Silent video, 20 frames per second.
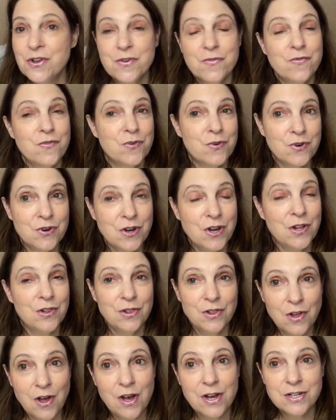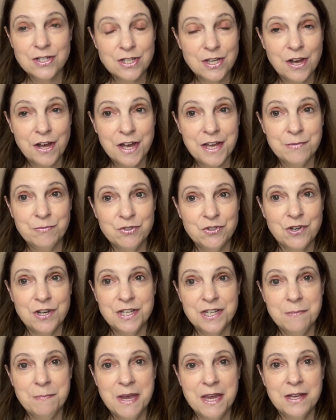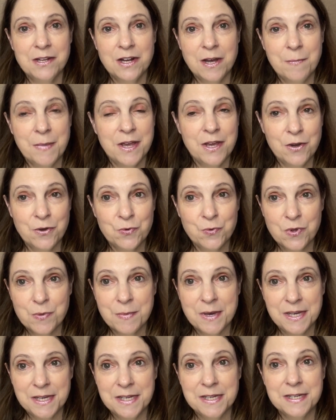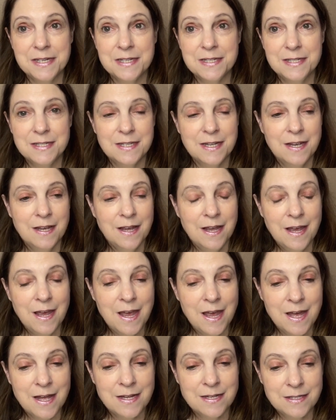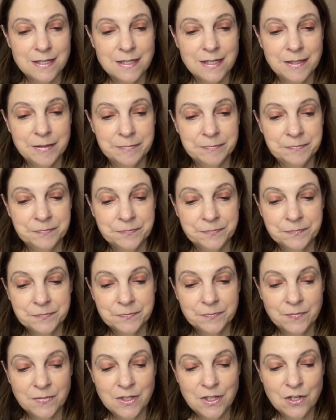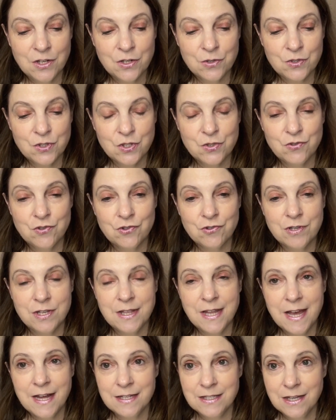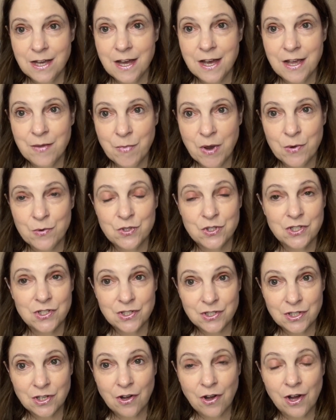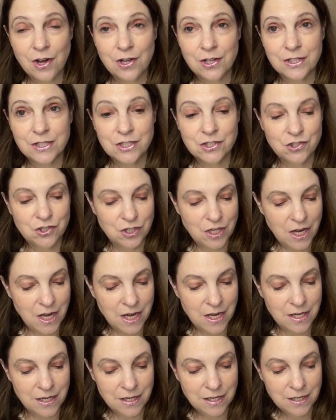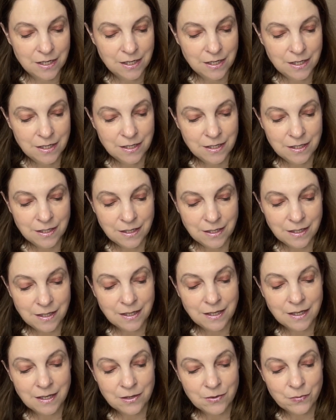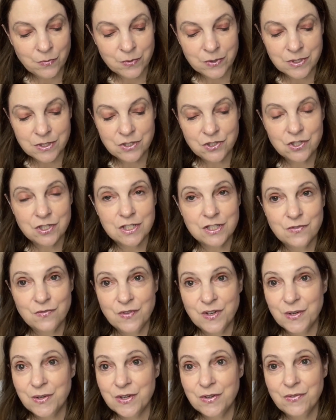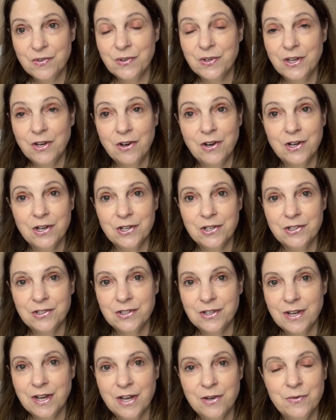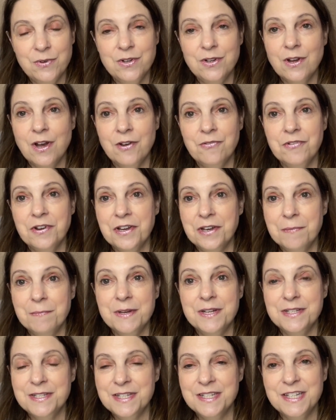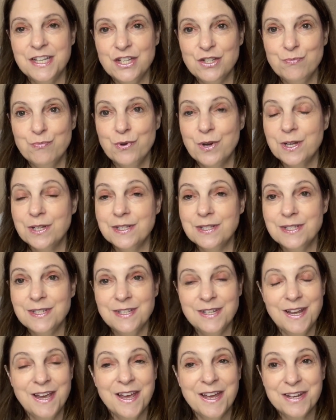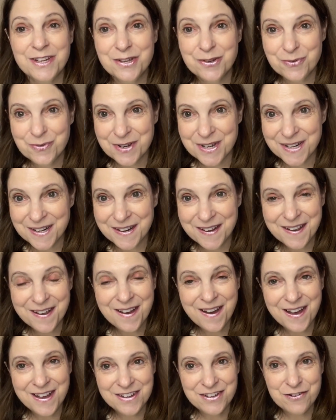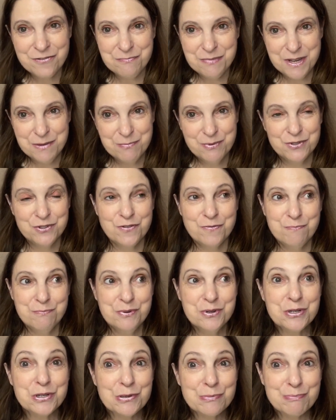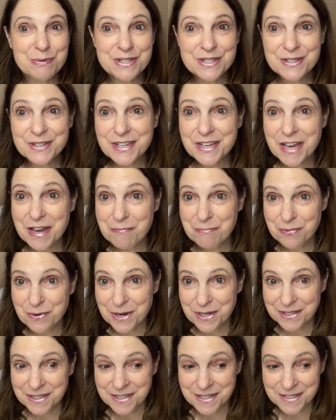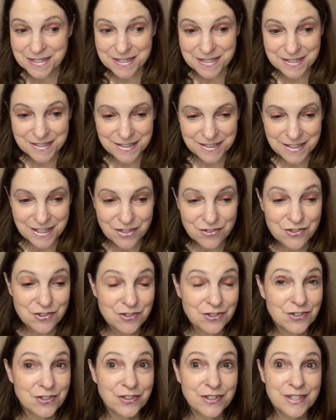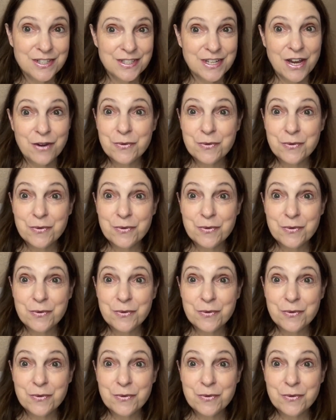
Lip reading: for a long time trying to make it on my own with my kids. And, you know, so during that time I was going to college and it was just very, very hard. I would not recommend teenage pregnancy to anyone. I know people don't purposely get pregnant as a teenager. At least I